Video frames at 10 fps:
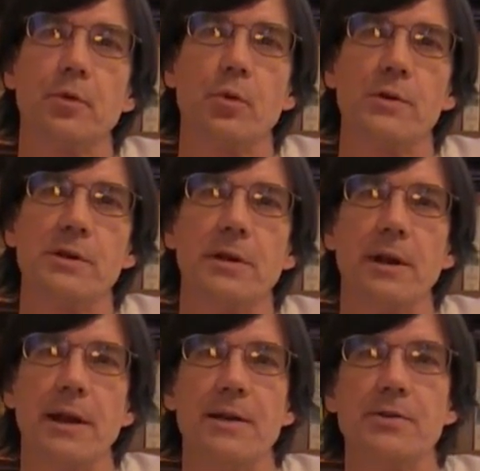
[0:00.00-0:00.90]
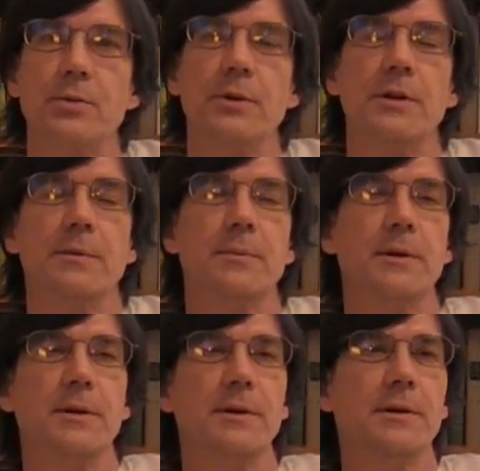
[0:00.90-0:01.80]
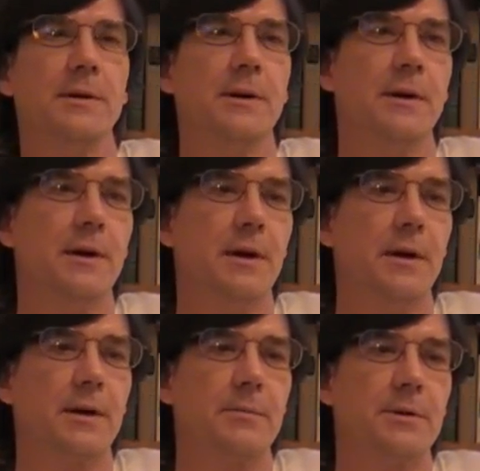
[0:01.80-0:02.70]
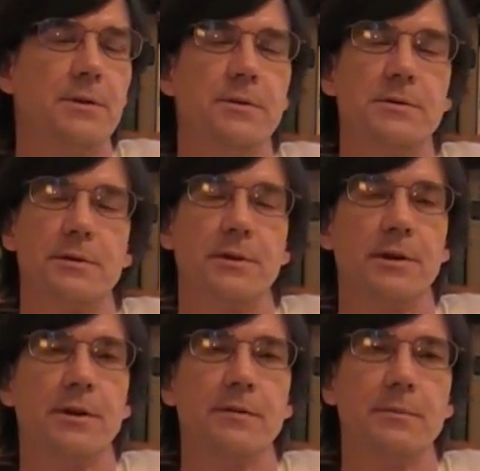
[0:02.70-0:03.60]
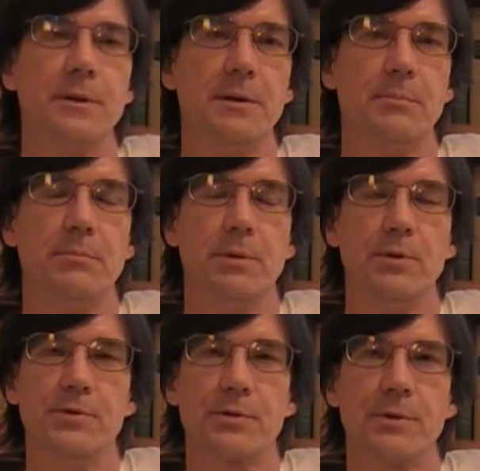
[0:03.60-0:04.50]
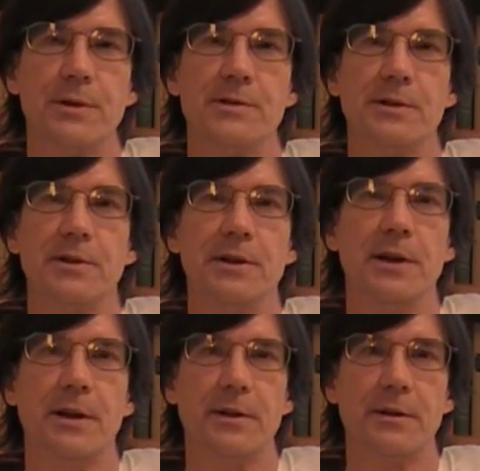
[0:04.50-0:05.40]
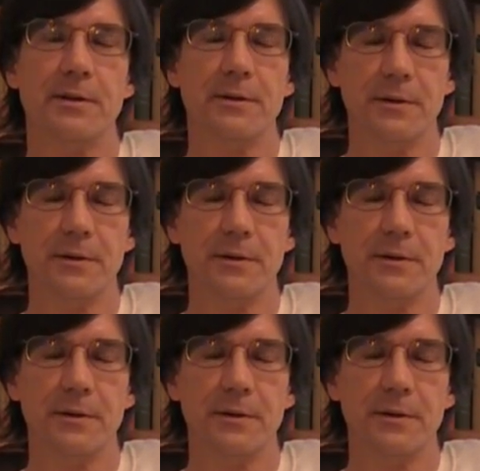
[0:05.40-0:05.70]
Towards the end of last week, my computer started giving me blue screens of death.